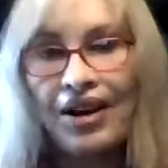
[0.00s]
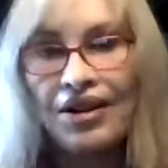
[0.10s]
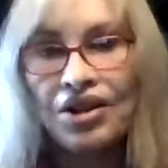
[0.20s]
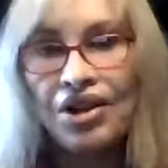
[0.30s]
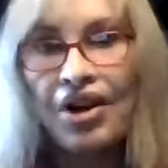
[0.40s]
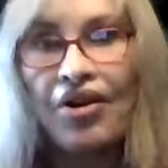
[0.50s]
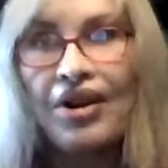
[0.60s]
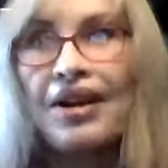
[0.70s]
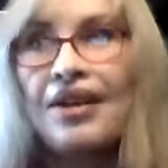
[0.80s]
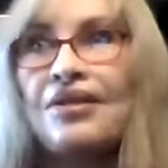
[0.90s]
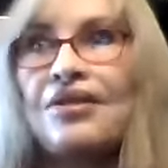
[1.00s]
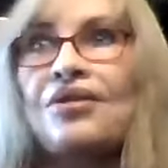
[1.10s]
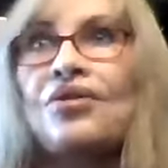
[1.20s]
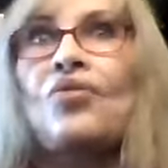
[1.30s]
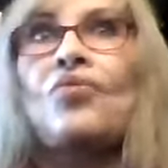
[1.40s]
And sharing it. It's just
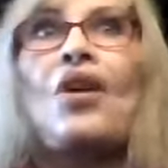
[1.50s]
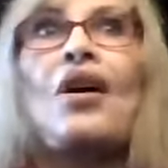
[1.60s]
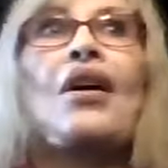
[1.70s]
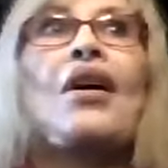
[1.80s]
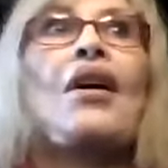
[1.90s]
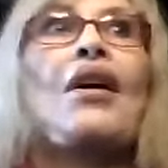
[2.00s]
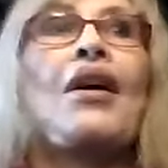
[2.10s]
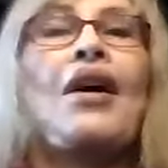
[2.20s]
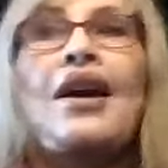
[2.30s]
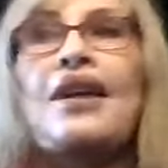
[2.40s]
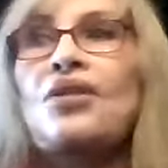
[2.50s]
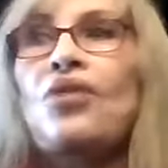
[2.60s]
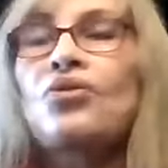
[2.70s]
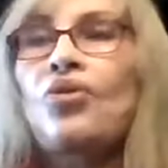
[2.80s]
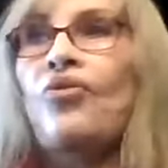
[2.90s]
so, it's
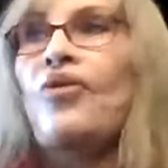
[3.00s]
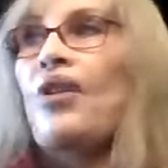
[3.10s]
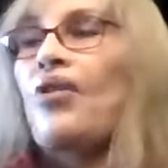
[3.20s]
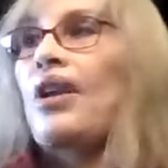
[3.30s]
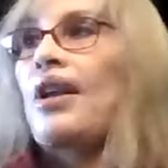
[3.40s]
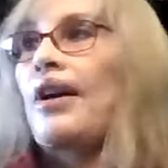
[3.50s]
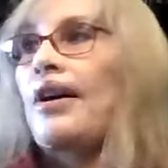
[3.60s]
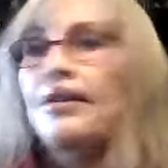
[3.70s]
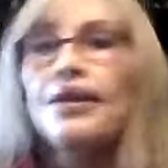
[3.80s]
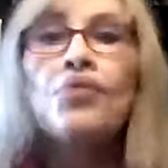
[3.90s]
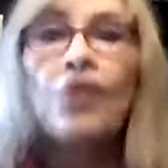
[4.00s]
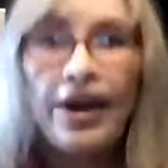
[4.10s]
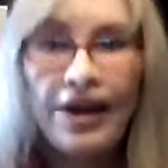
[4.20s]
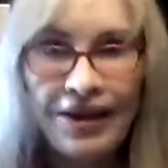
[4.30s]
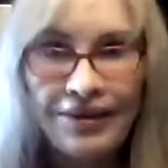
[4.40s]
also very
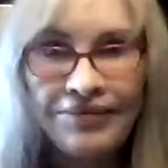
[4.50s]
liberating.